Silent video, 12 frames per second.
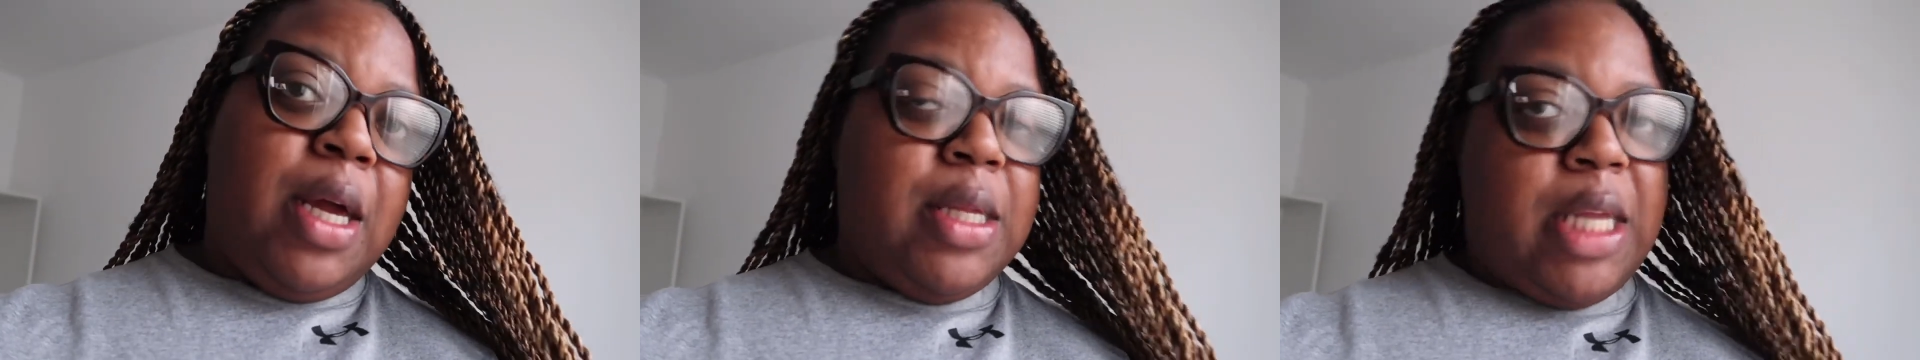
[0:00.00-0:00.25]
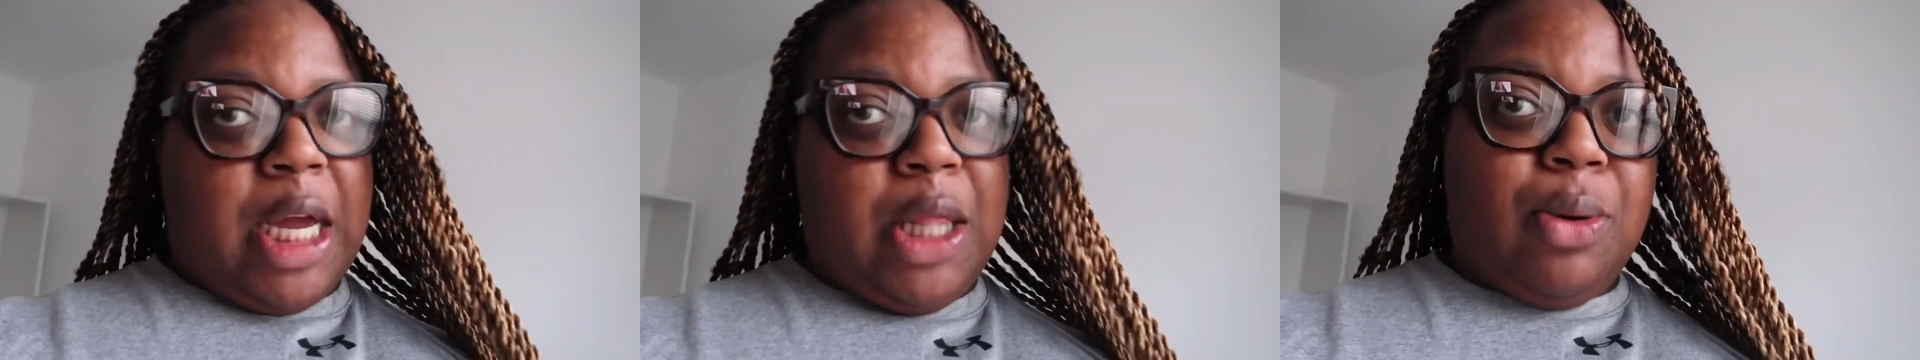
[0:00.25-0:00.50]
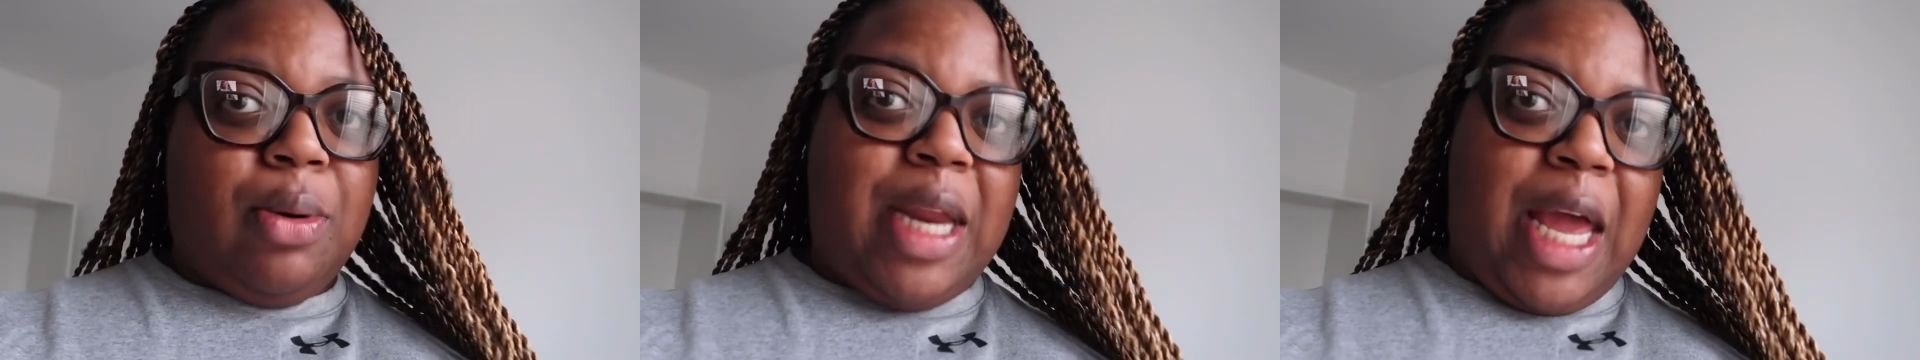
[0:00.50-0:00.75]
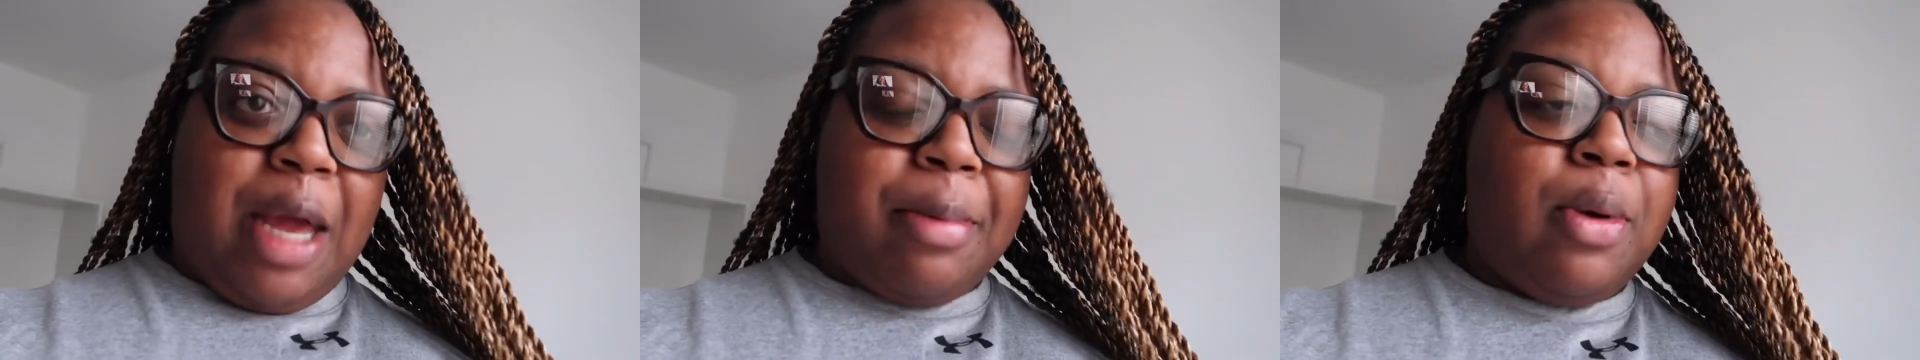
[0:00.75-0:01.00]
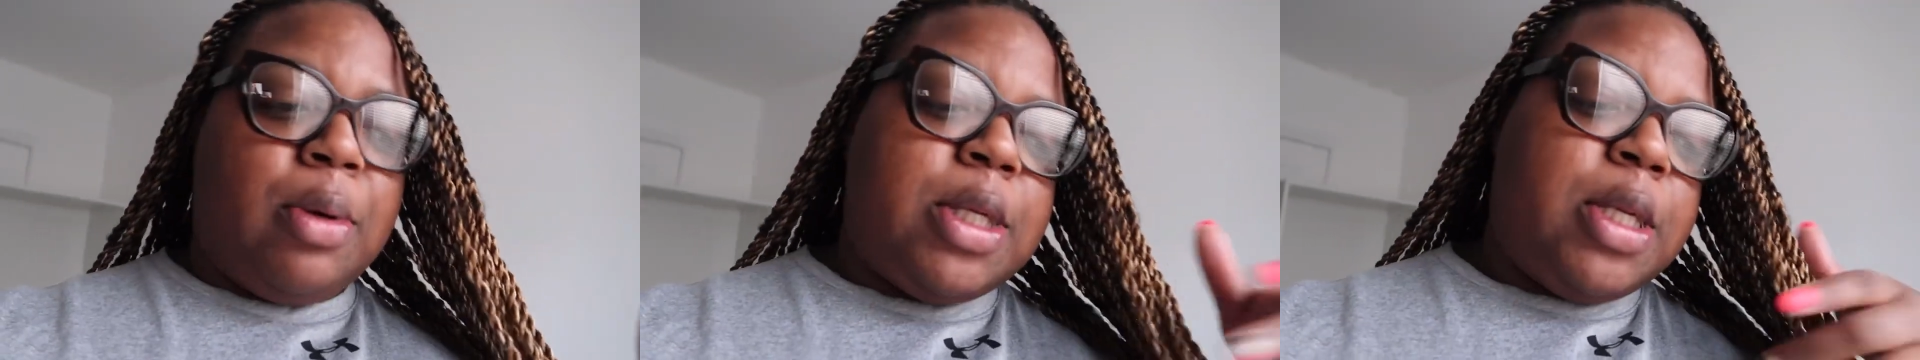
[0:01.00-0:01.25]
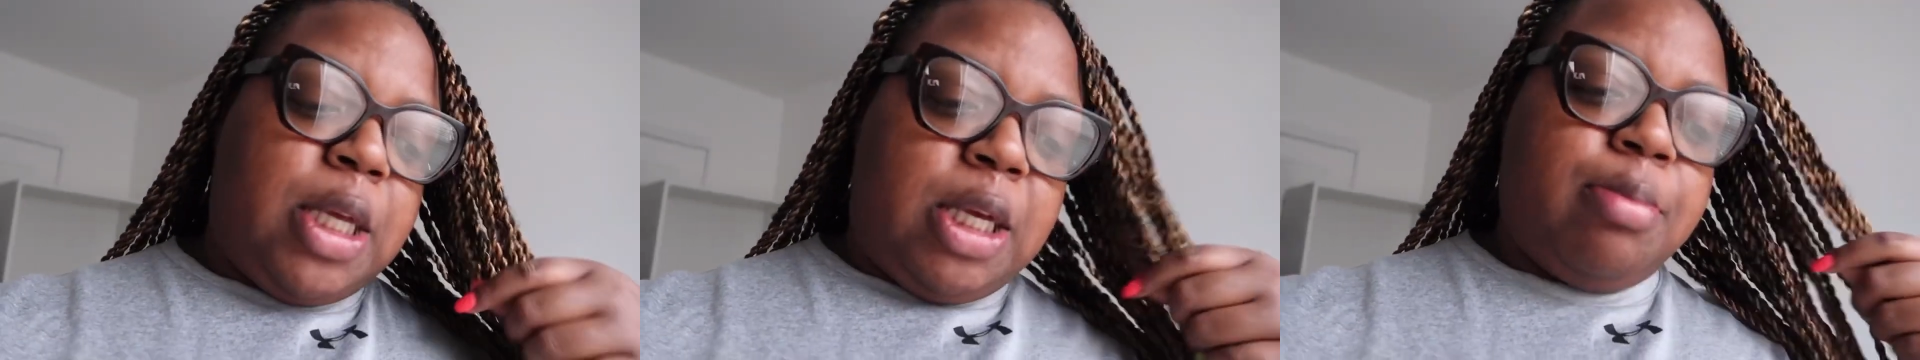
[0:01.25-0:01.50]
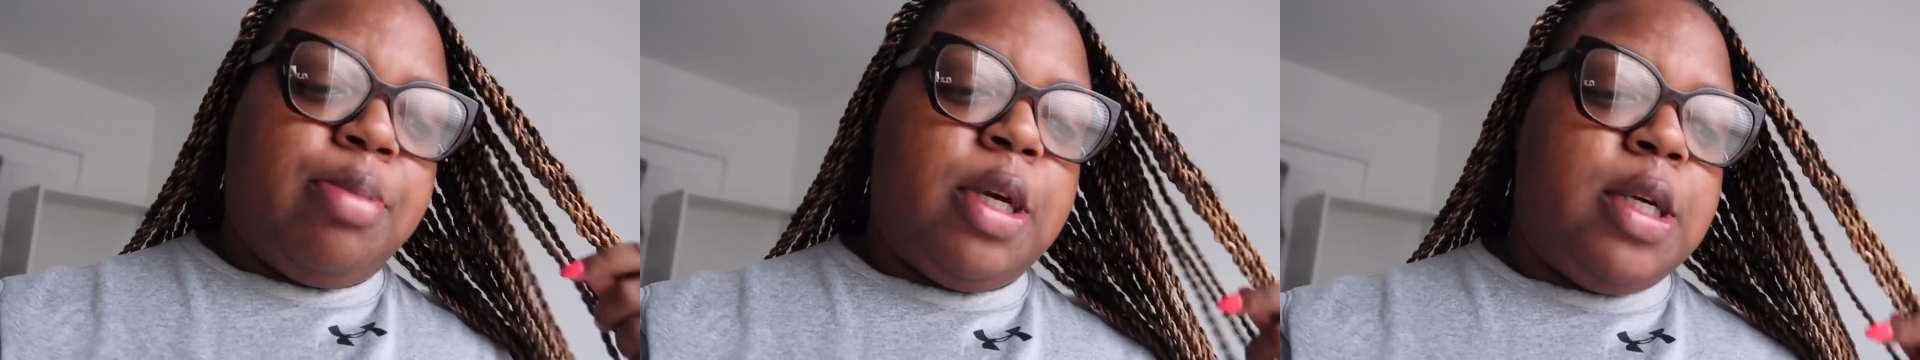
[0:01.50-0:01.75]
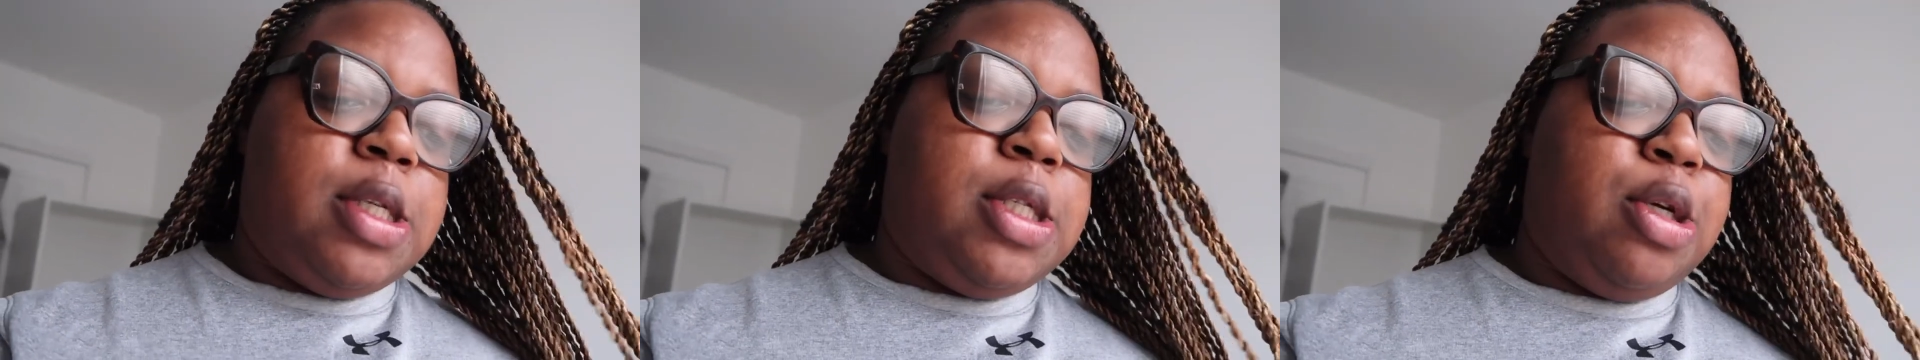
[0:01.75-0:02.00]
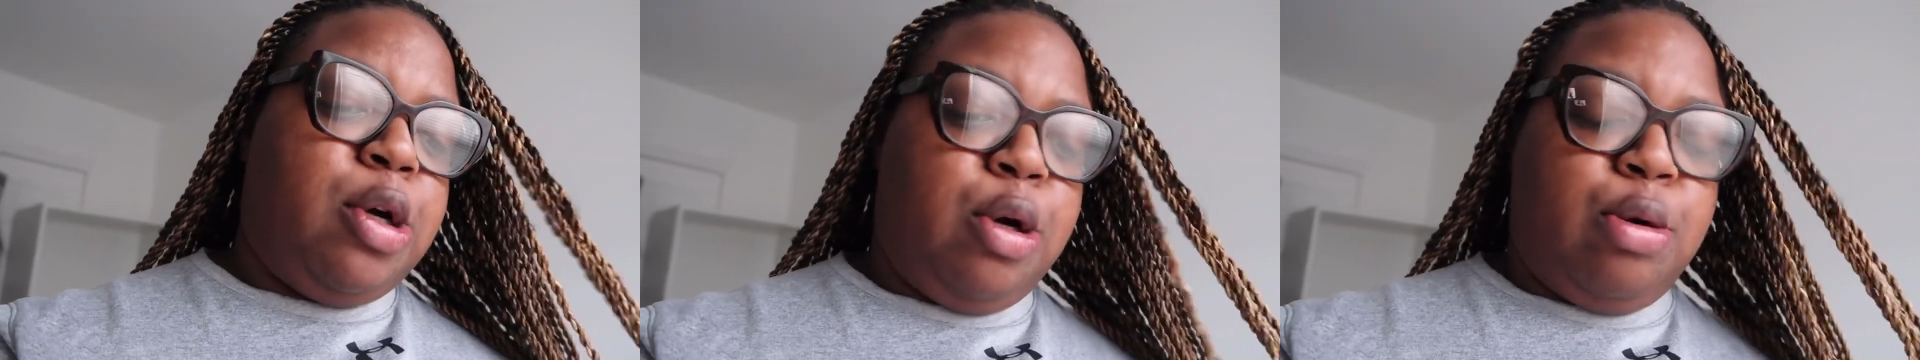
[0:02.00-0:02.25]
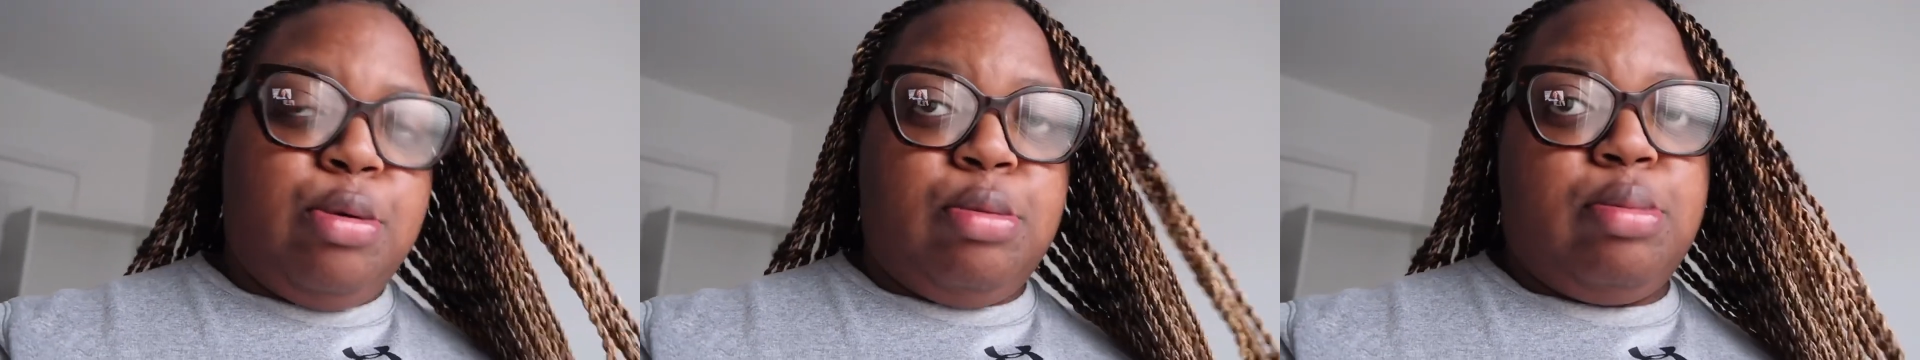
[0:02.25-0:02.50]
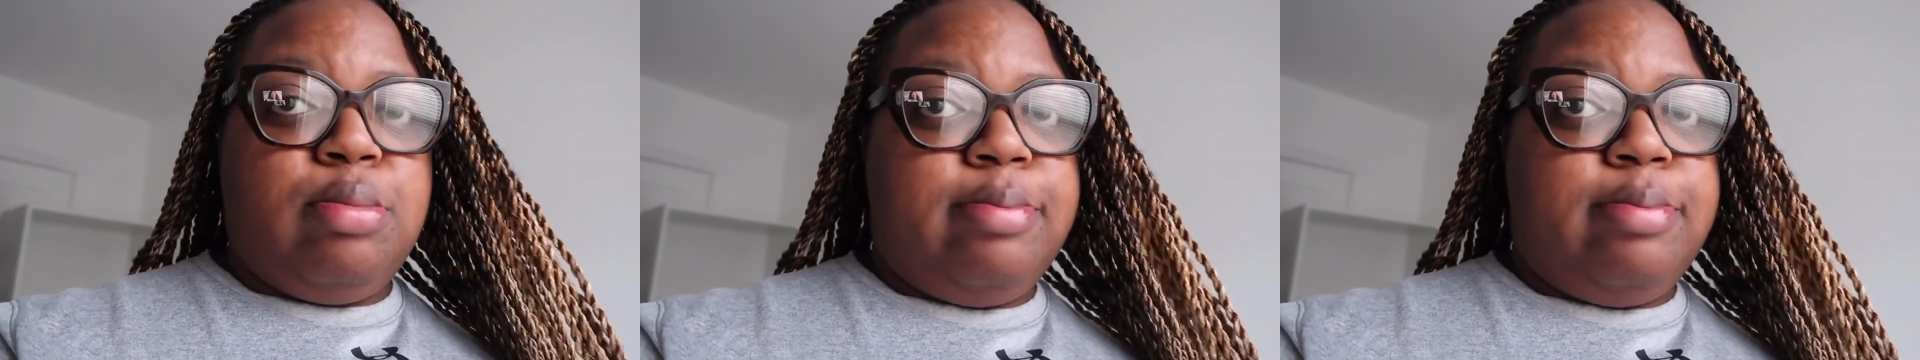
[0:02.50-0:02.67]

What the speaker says: take a little nap, go to sleep, because your girl,